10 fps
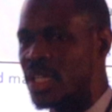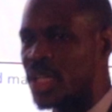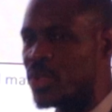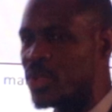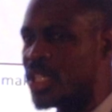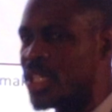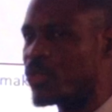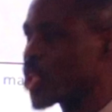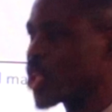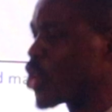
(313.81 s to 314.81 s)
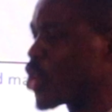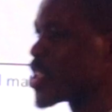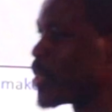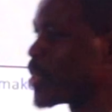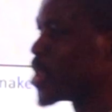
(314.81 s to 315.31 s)
And within a VUCA
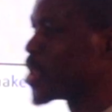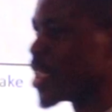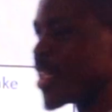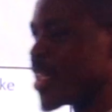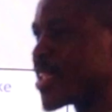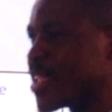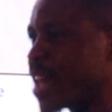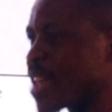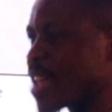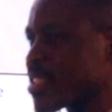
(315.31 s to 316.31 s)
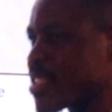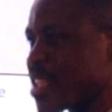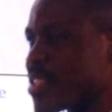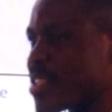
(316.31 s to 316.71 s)
concept, it asks us